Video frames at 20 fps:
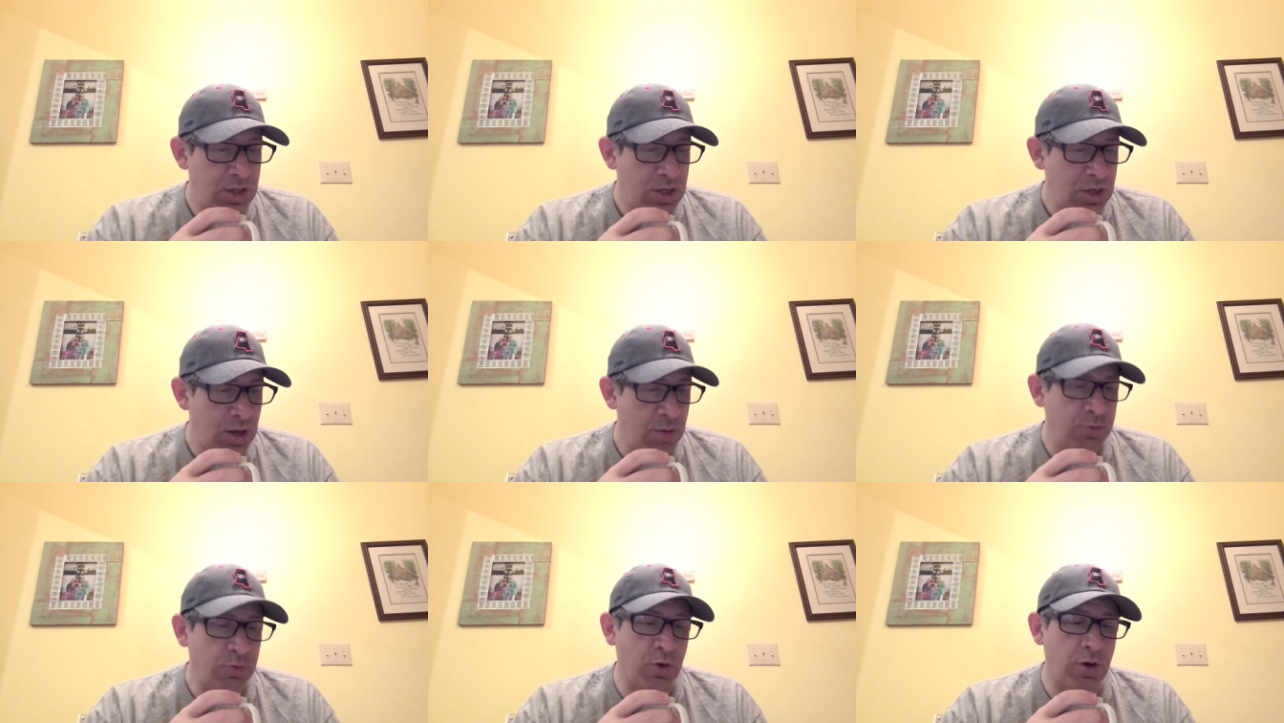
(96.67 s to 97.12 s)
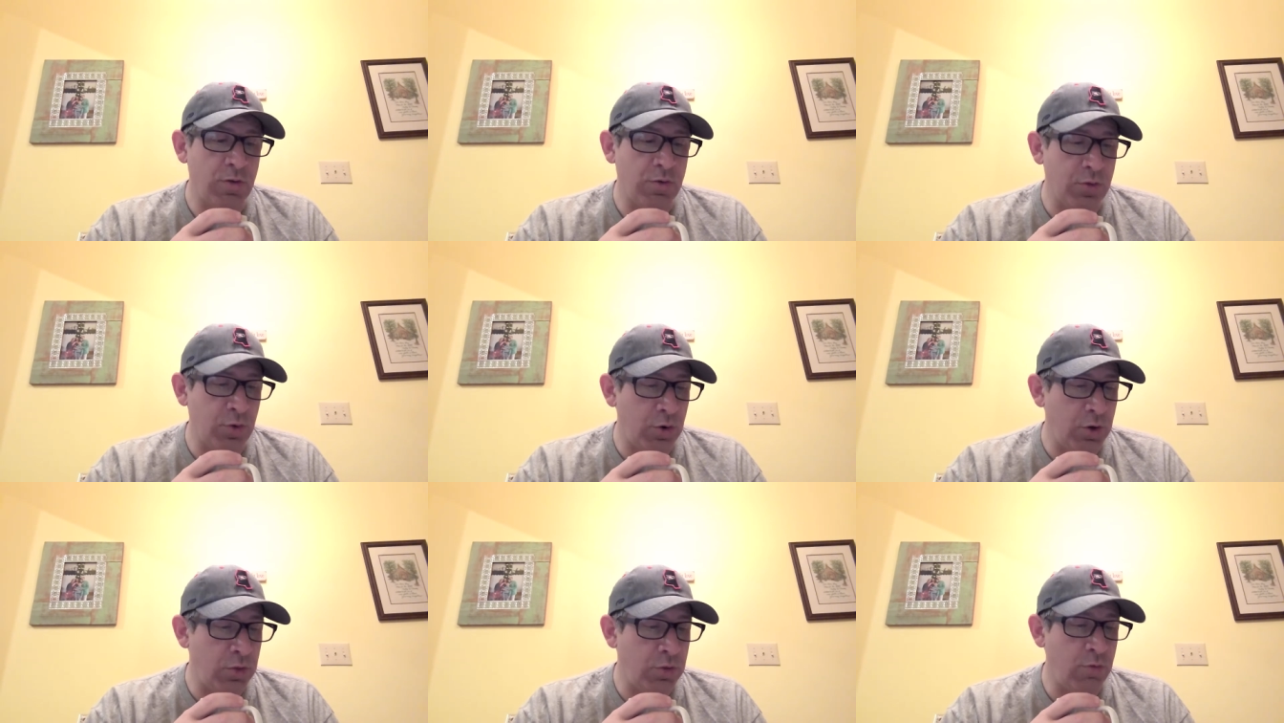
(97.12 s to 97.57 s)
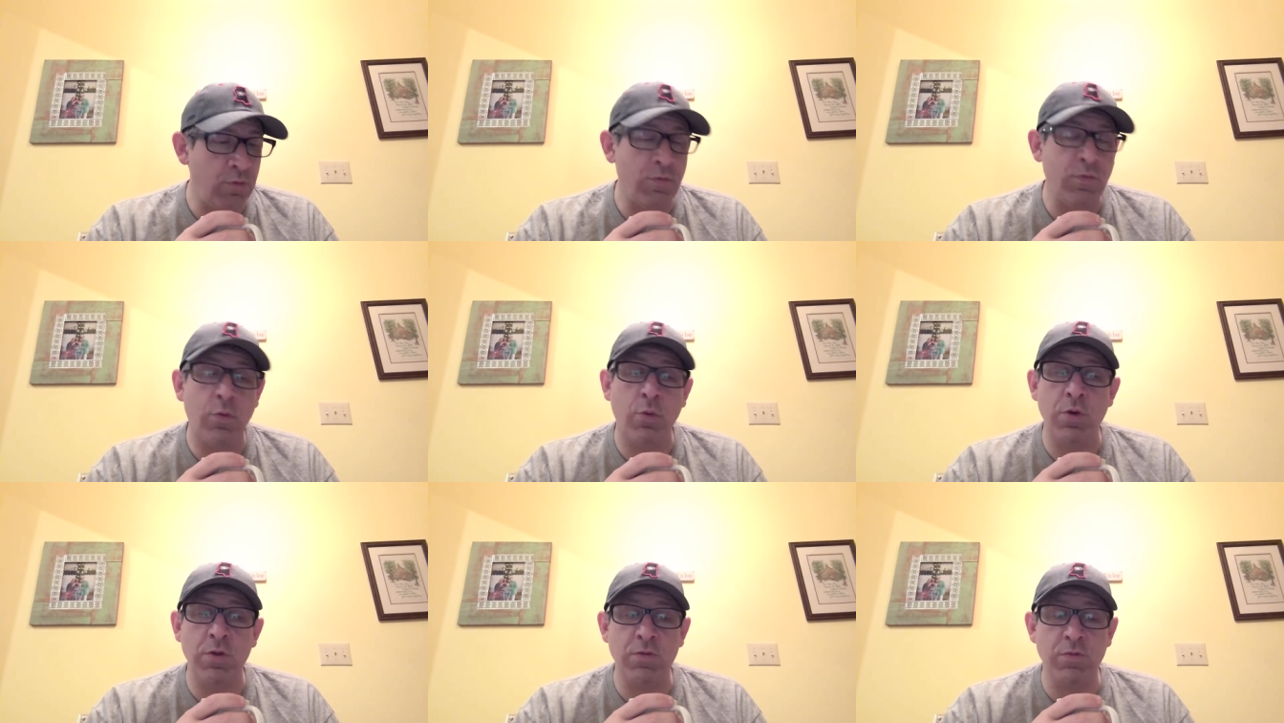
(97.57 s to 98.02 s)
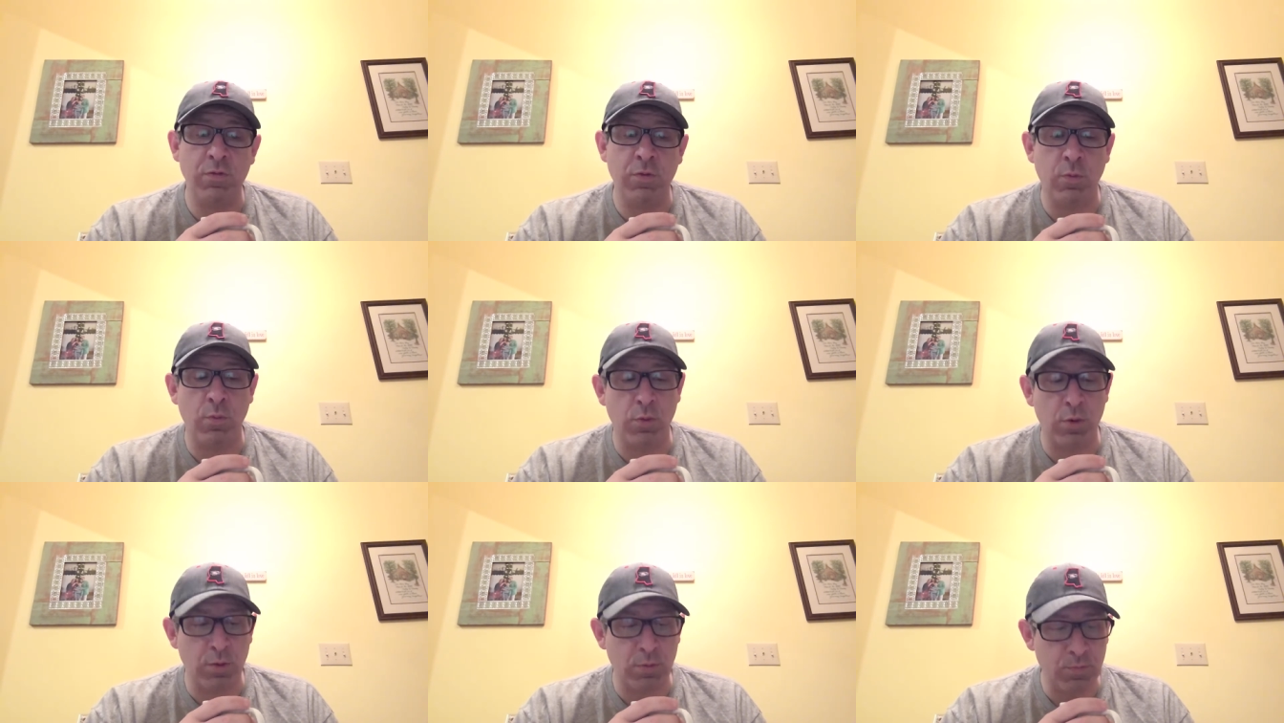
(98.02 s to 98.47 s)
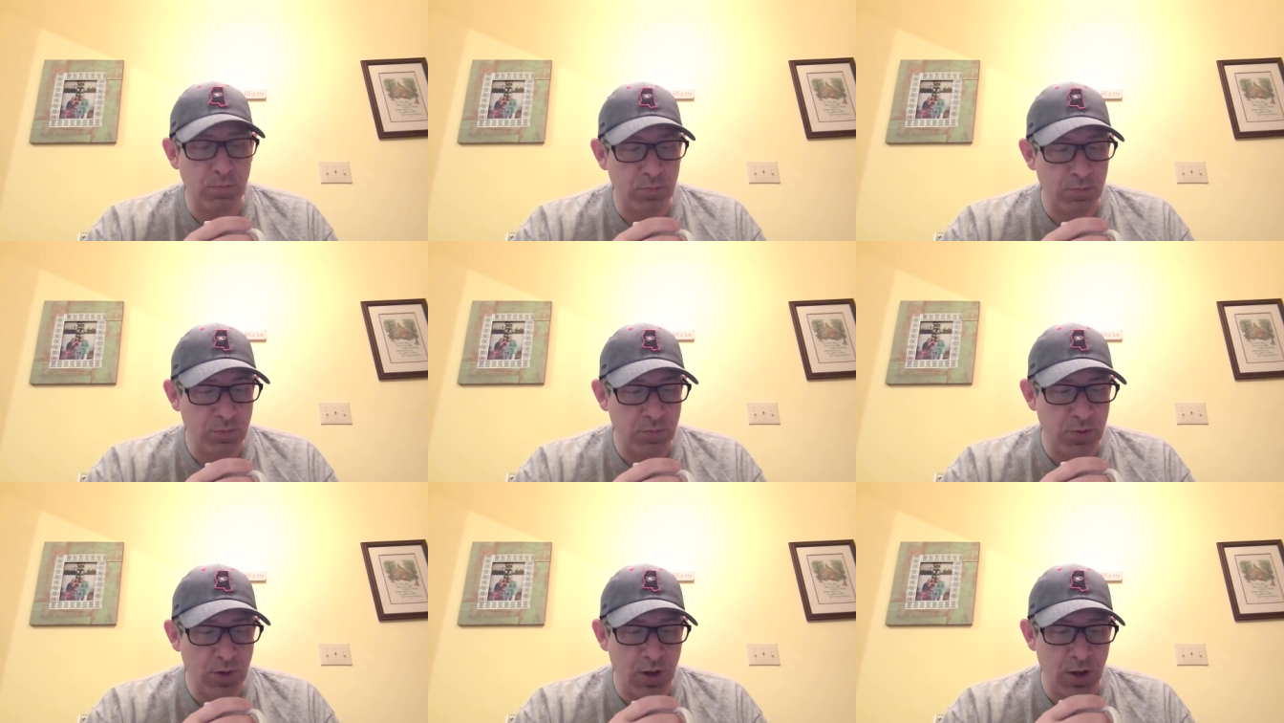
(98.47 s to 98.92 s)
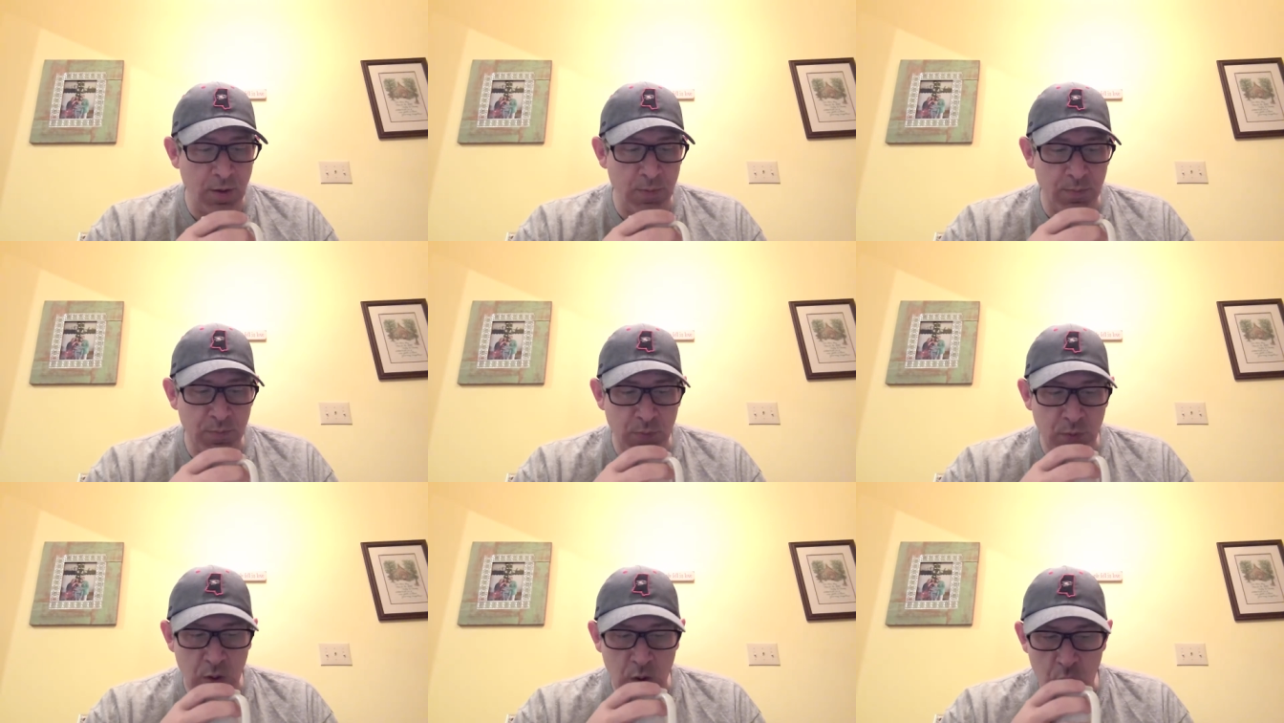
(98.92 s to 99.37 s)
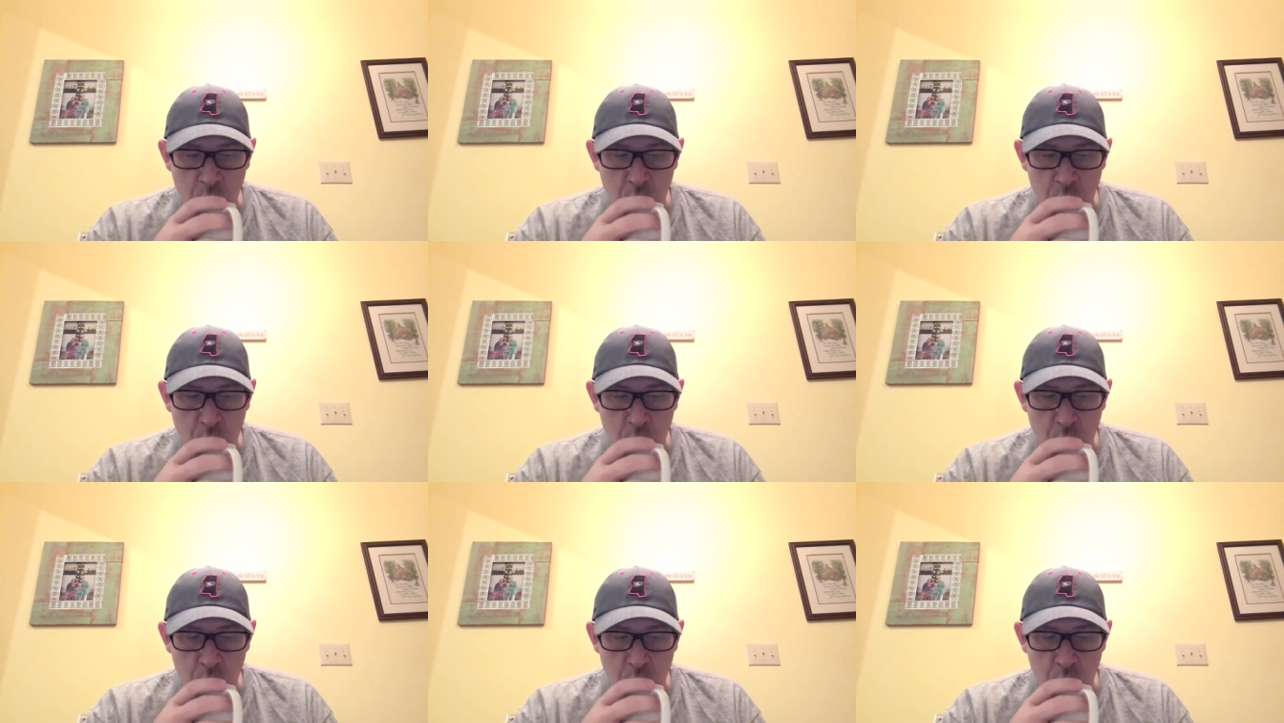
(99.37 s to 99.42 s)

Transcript: I'm sorry, 30 through 44. Um,